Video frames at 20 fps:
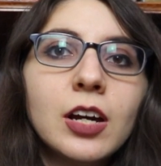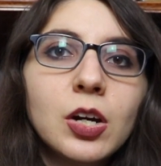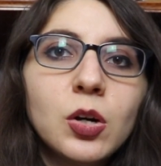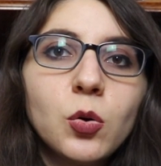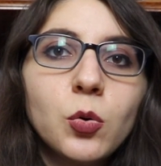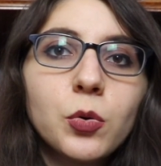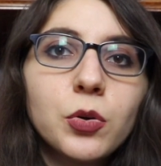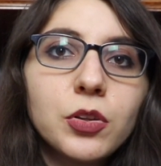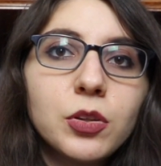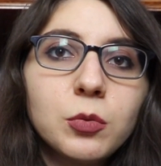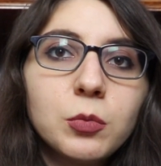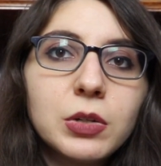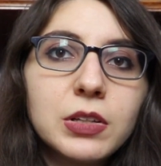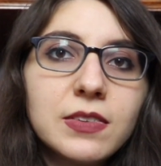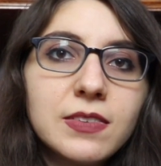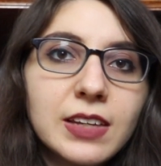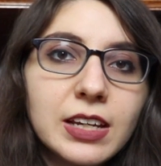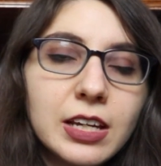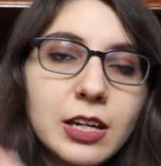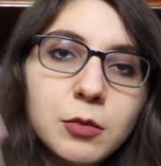or the
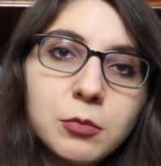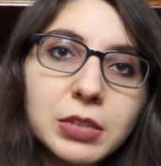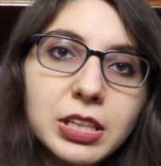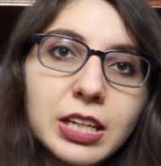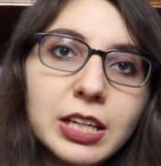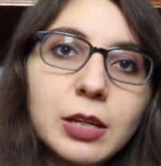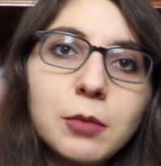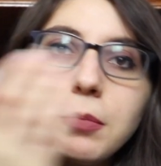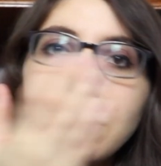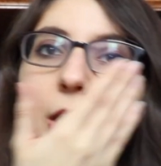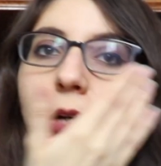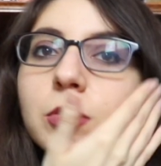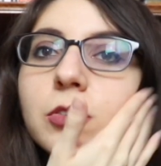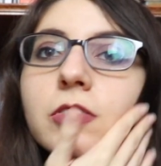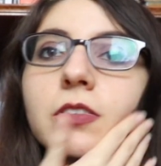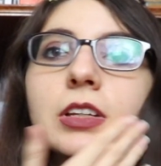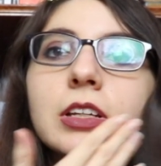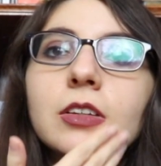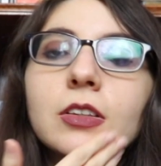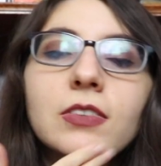ones that come in like a
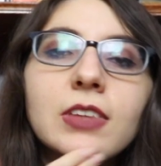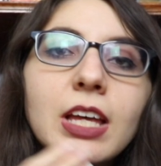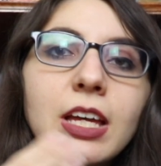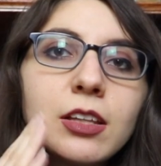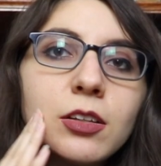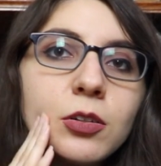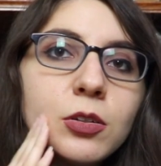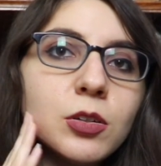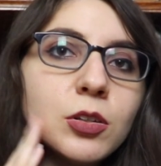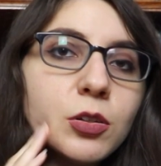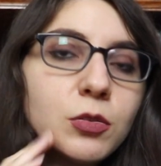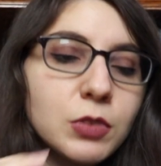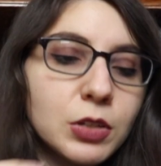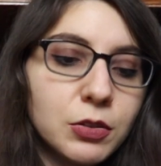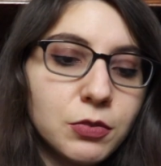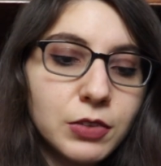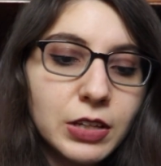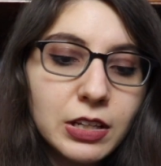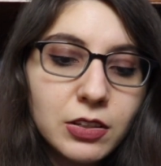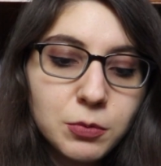pouch that you slather all over
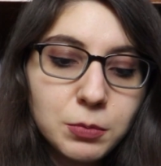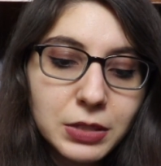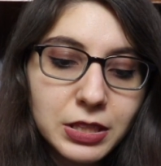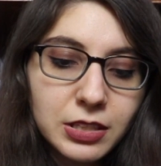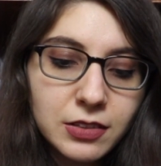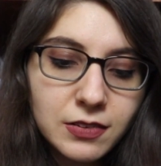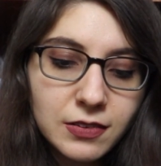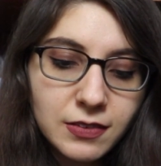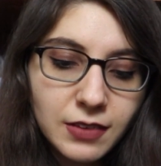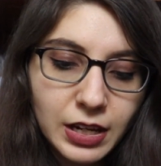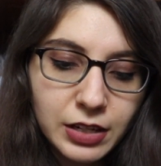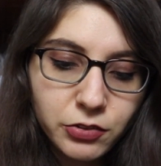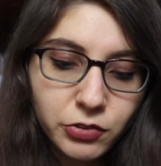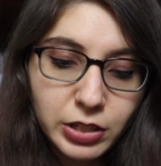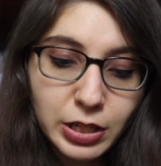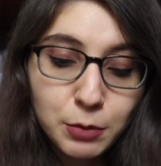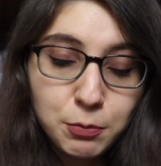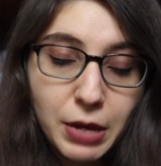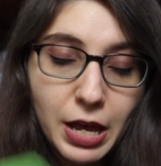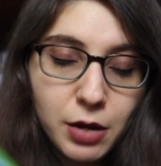your face, but this is
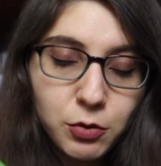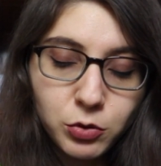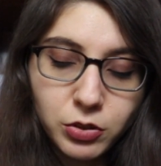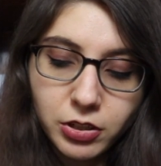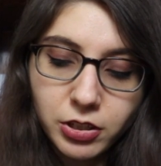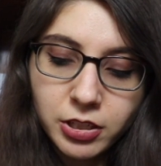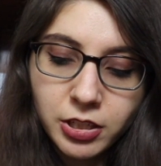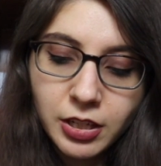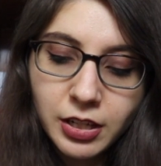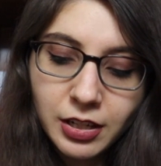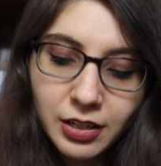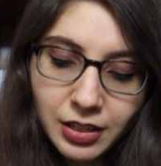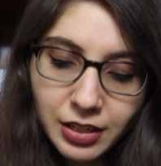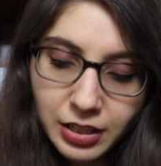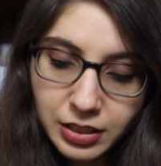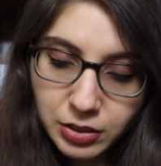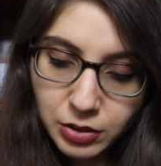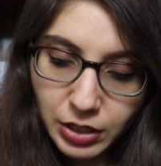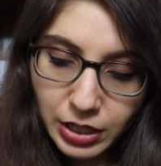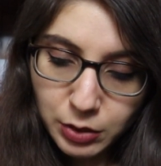actually a powder
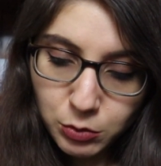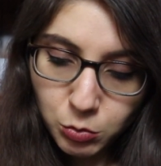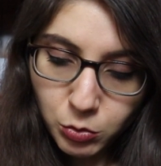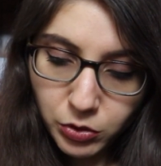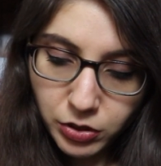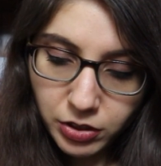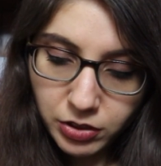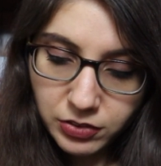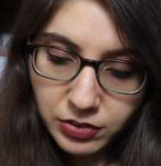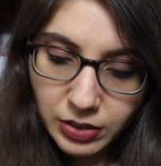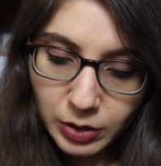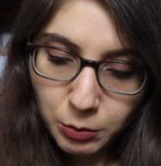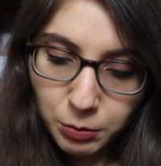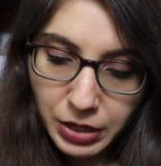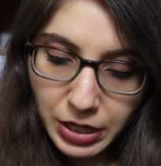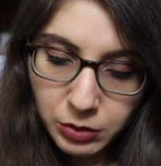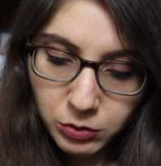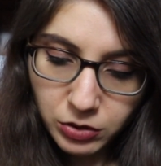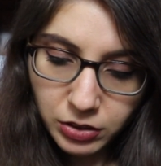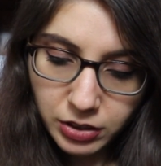and you add water to the
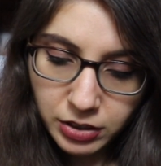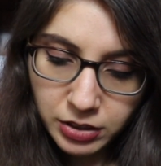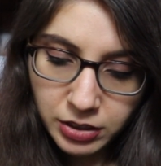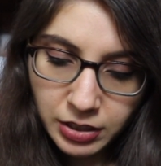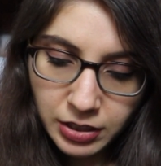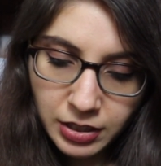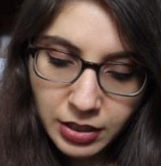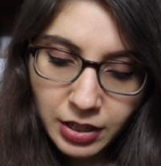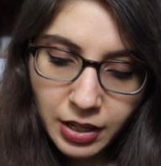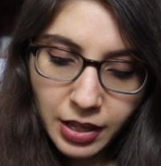powder